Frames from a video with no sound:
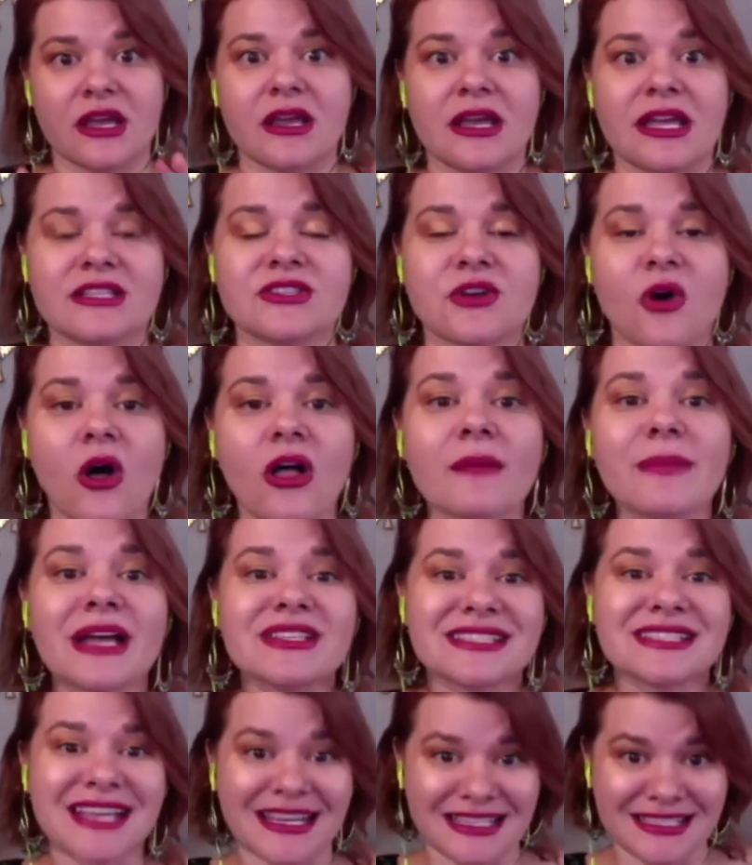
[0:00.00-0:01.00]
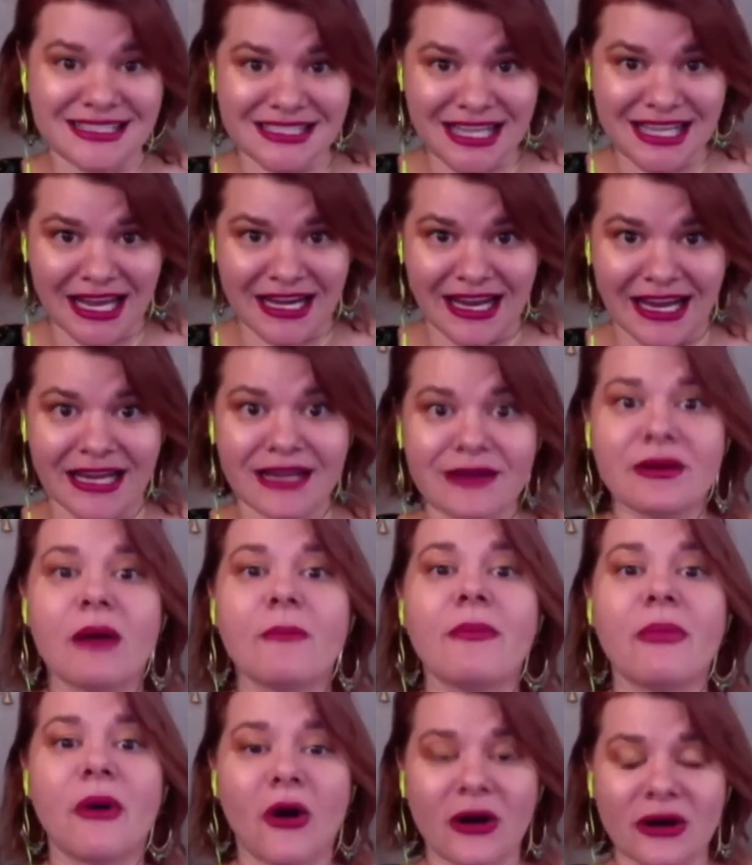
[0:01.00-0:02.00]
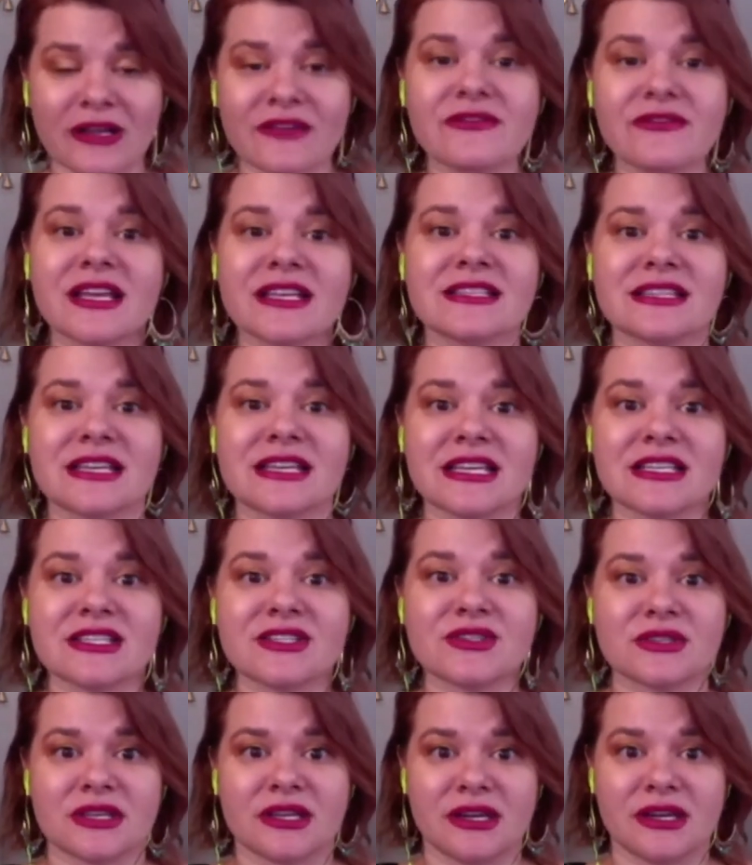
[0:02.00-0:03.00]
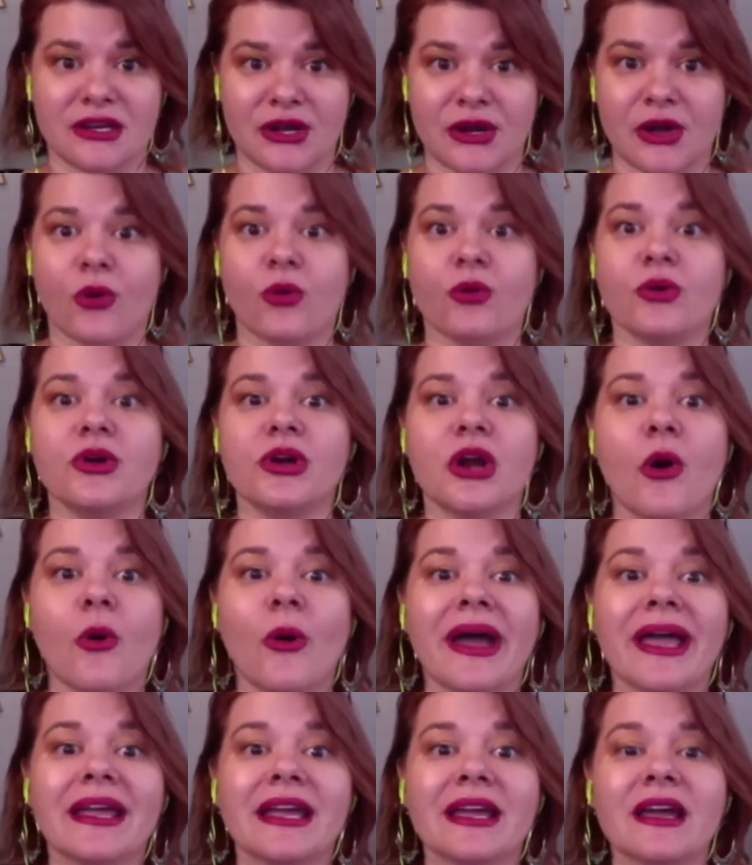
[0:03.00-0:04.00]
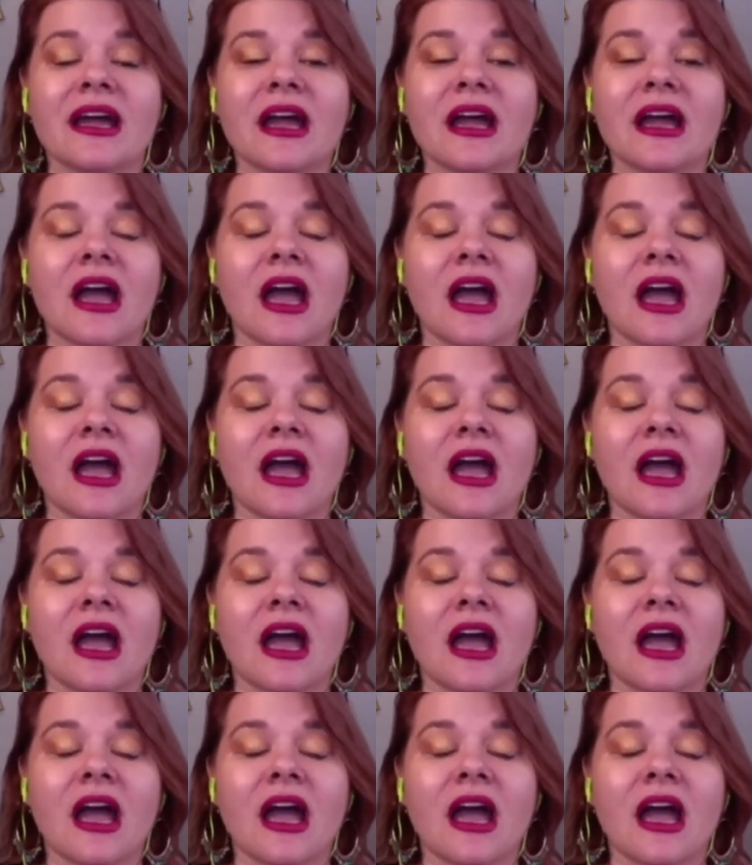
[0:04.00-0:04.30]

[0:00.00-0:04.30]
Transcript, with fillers: it's all about set and setting. Part of this is, you know, knowing,